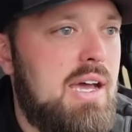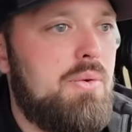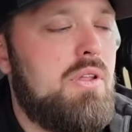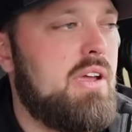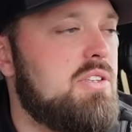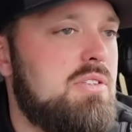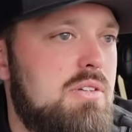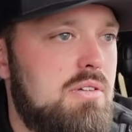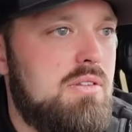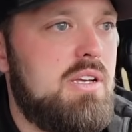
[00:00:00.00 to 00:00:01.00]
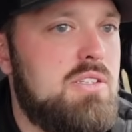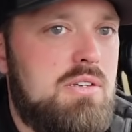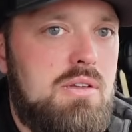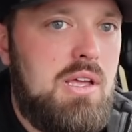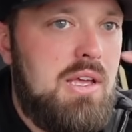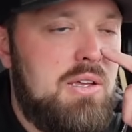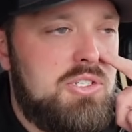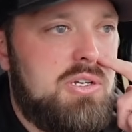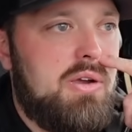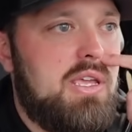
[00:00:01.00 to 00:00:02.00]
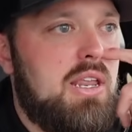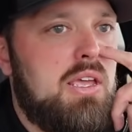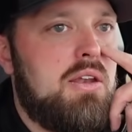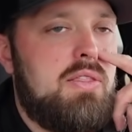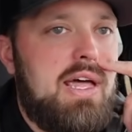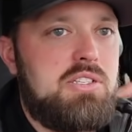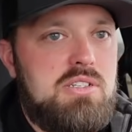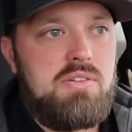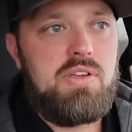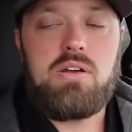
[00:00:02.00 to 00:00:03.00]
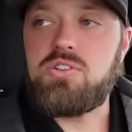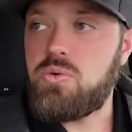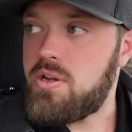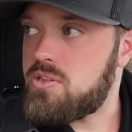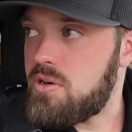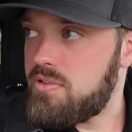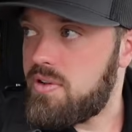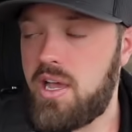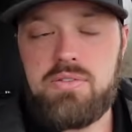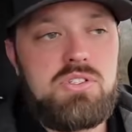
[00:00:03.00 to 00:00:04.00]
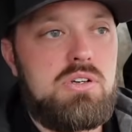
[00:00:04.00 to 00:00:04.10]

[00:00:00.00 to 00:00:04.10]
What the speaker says: I would like to start getting into that stuff here in 2025.